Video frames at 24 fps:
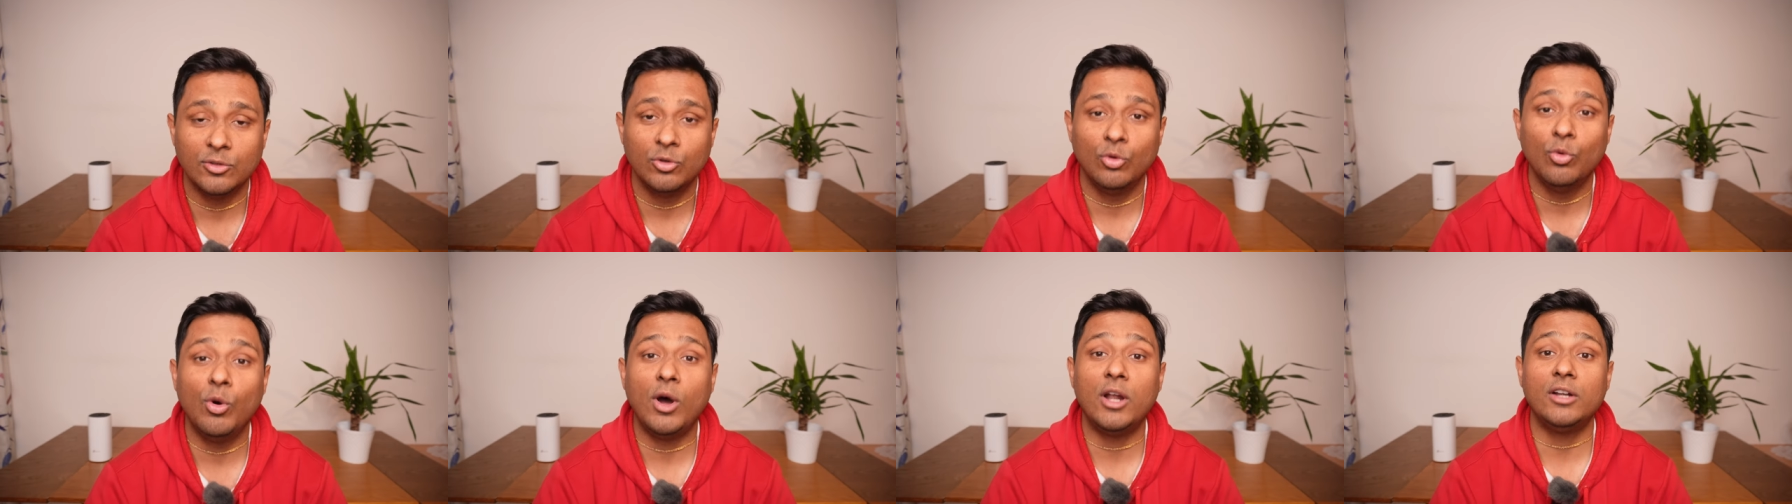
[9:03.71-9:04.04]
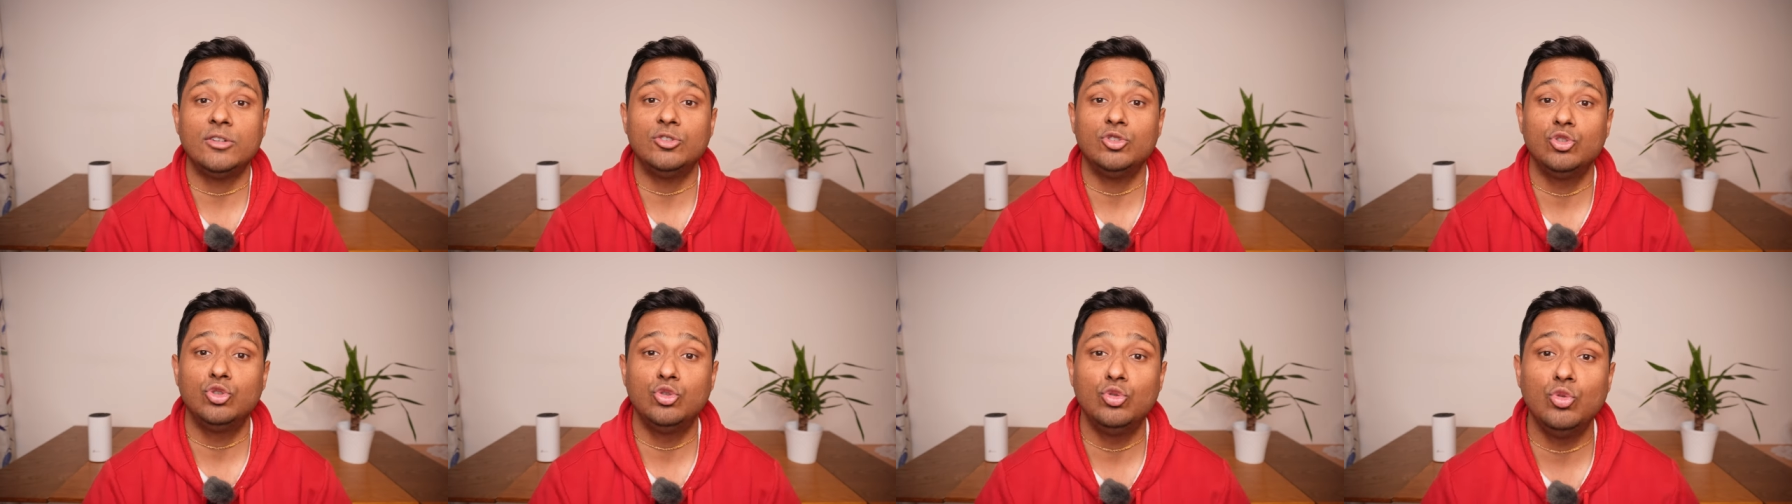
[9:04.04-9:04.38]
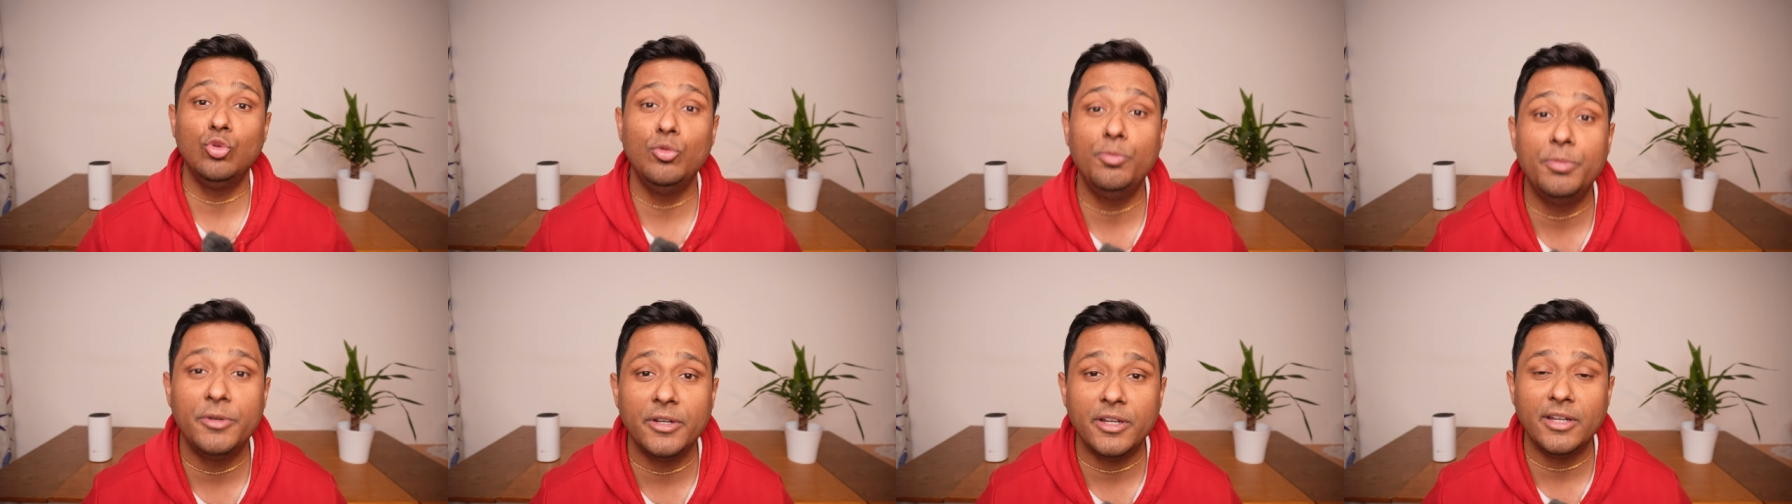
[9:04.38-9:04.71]
who are
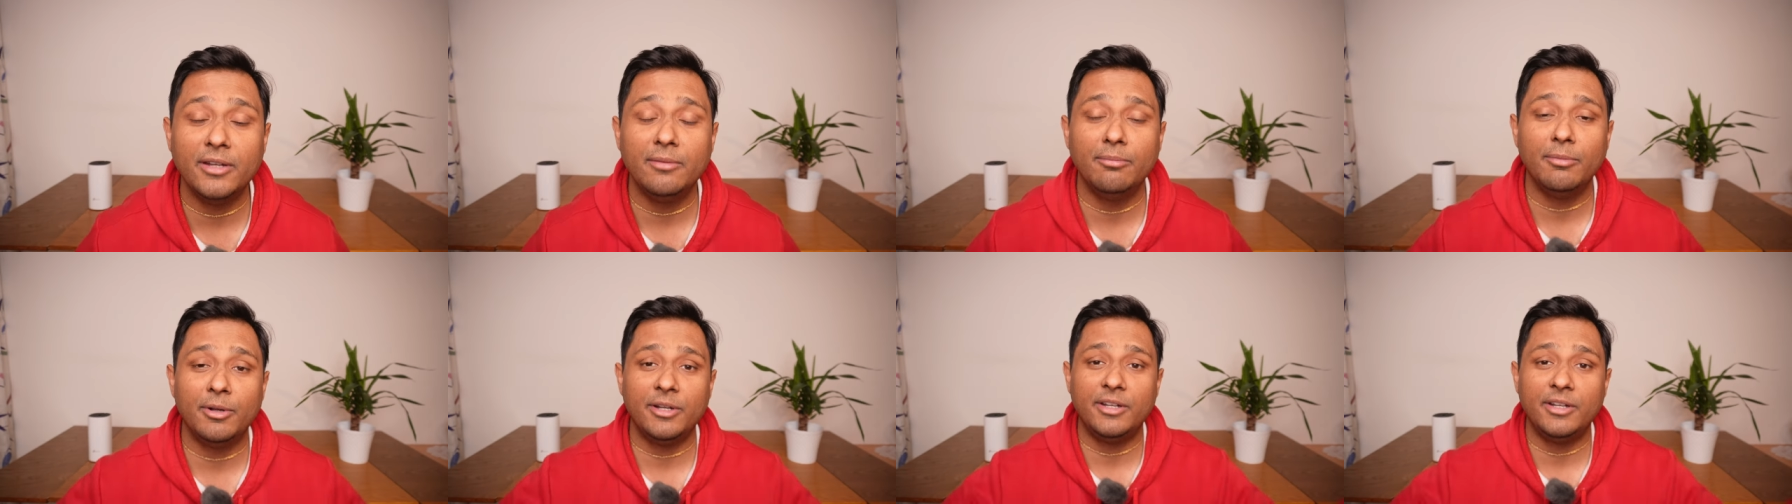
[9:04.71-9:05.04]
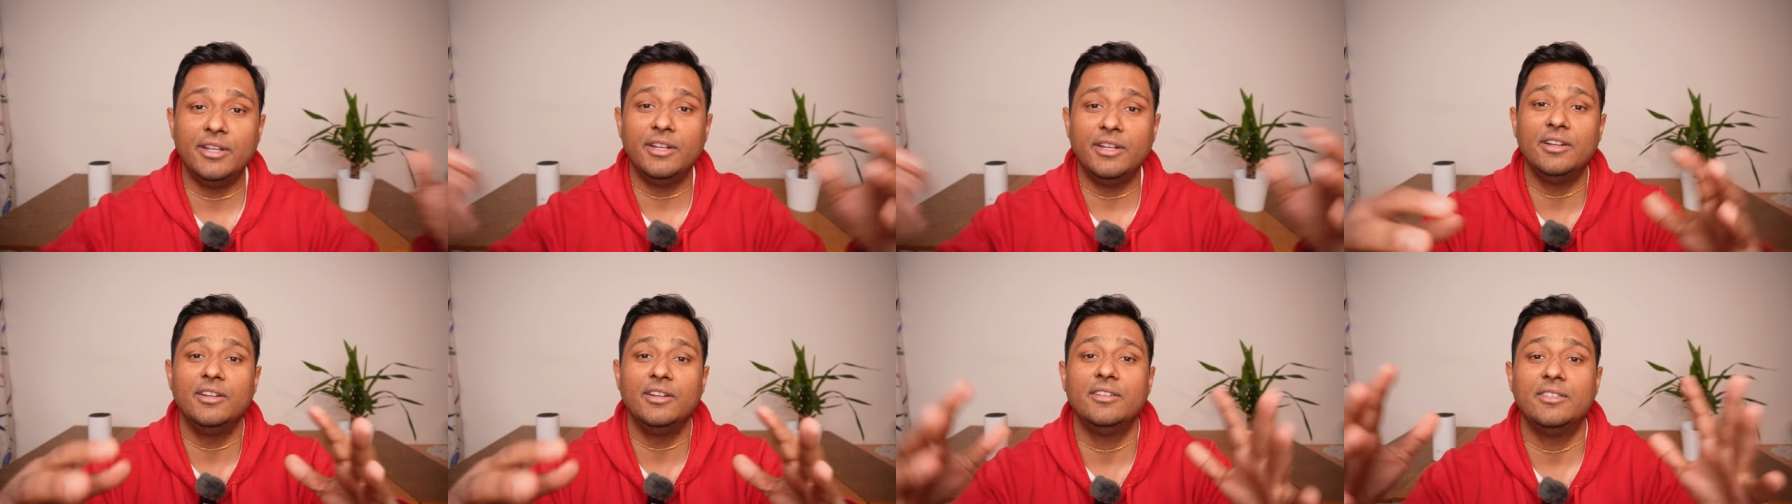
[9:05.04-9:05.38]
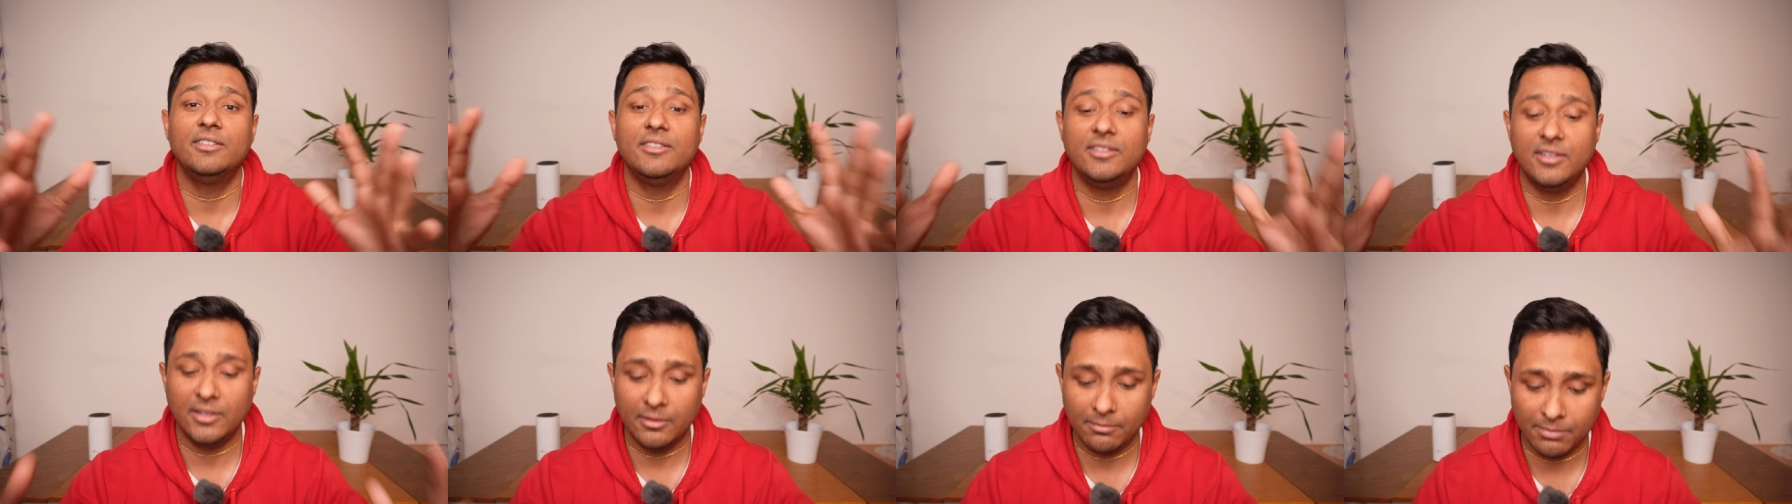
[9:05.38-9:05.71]
stooped in
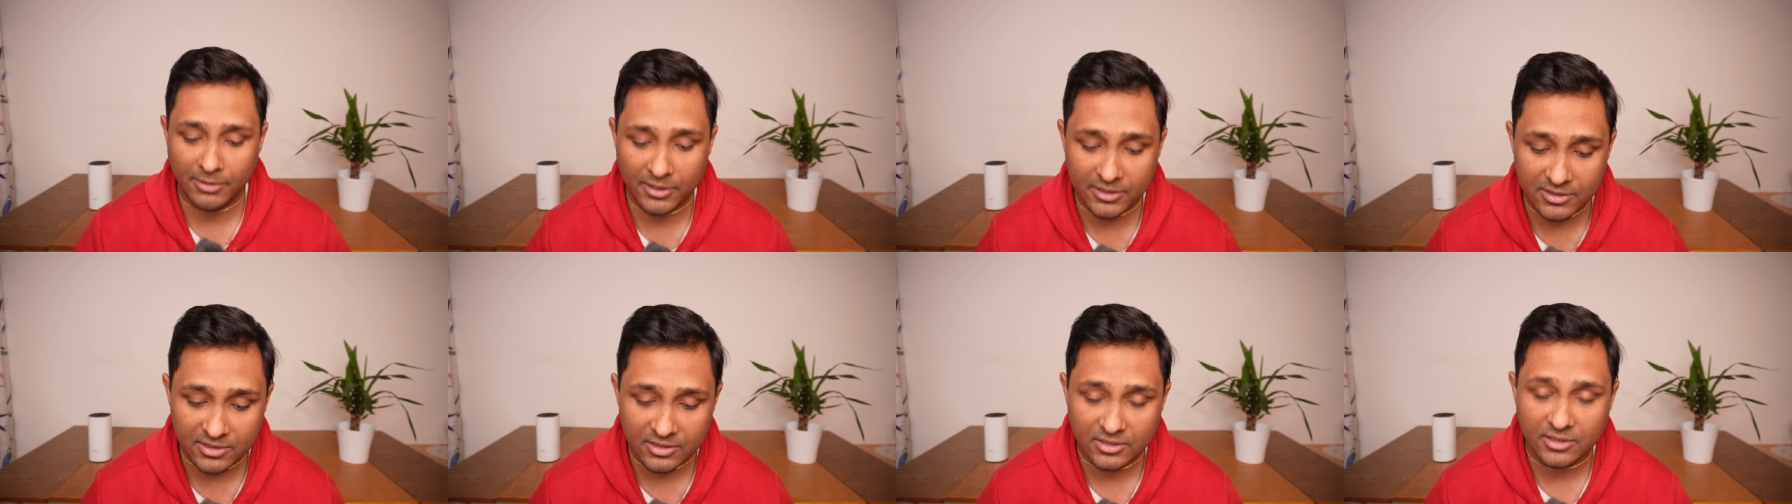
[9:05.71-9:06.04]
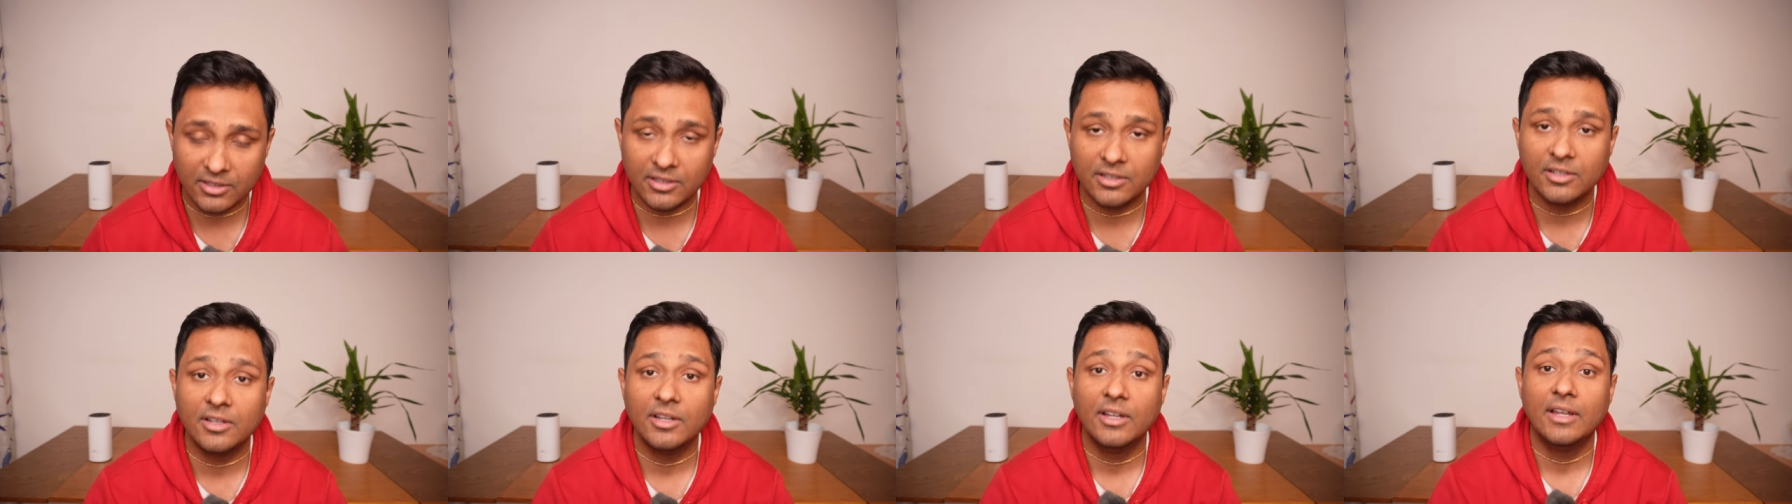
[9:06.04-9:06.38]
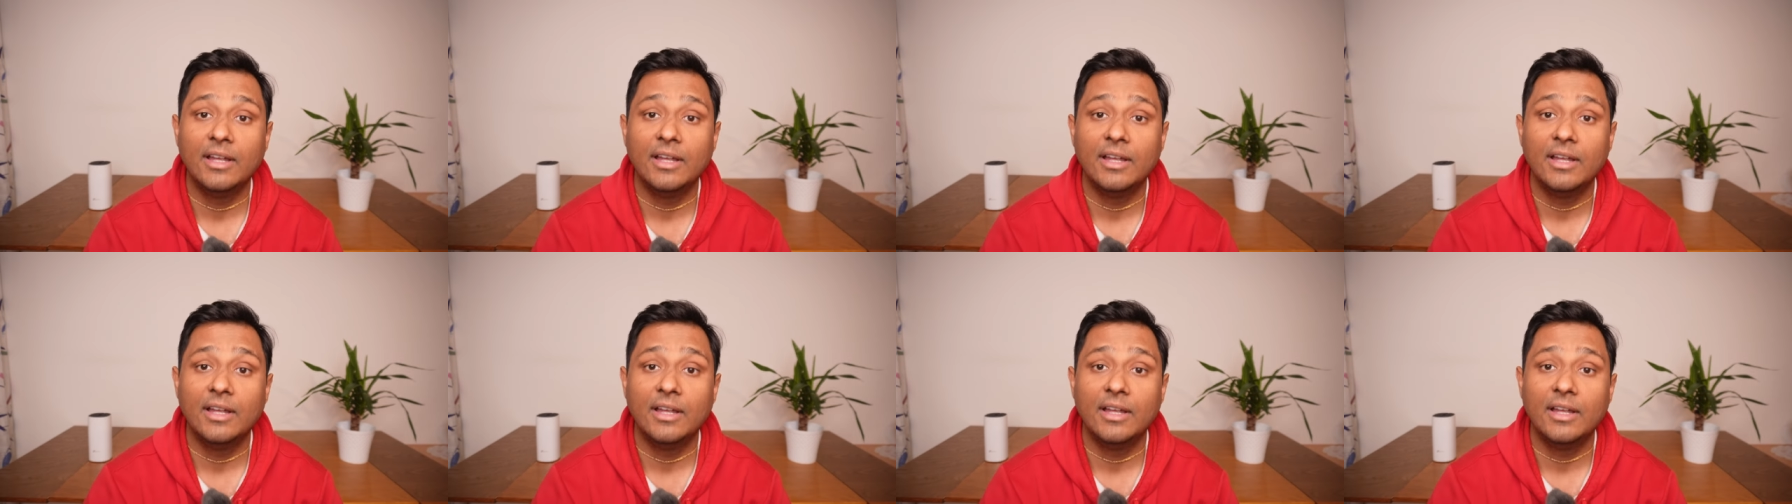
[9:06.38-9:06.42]
materialistic pleasure